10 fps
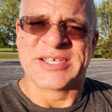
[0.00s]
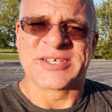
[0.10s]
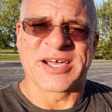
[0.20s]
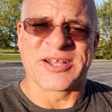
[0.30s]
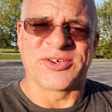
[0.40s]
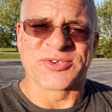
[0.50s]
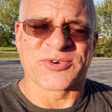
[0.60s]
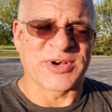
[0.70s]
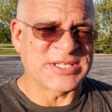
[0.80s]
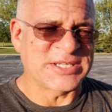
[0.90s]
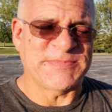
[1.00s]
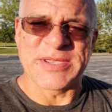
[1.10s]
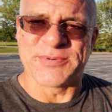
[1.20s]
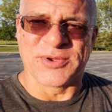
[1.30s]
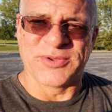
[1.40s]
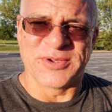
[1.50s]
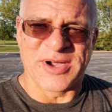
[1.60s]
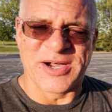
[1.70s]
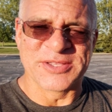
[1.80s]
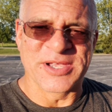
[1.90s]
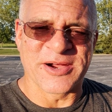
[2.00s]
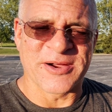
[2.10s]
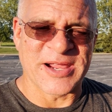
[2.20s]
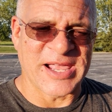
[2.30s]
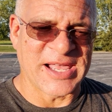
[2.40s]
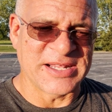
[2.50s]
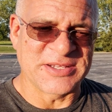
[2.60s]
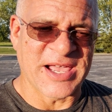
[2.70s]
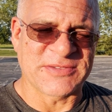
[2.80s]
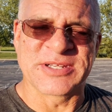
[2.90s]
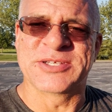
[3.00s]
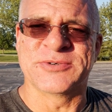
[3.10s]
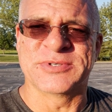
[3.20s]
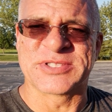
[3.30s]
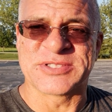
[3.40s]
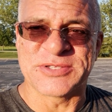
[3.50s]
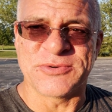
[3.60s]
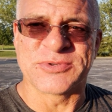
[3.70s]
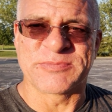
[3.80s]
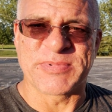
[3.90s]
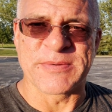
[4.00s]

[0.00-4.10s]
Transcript: You got all the crazy people on there, and you have to deal with those